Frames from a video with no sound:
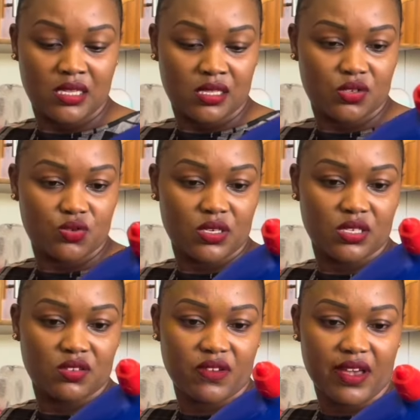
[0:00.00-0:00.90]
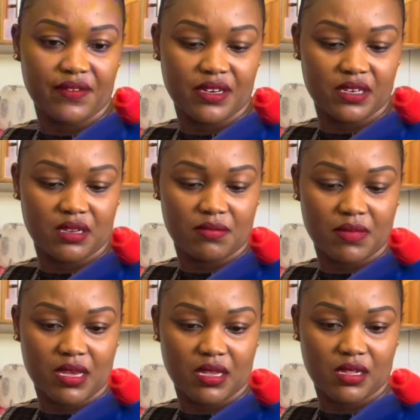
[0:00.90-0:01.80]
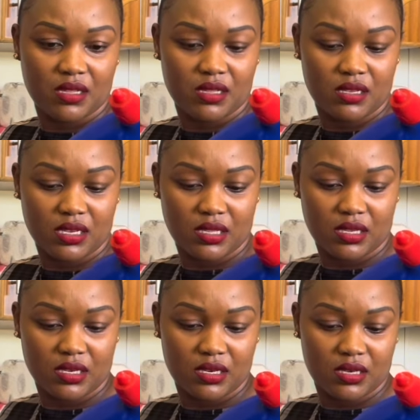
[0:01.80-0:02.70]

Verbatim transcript: this one is 500 ml i think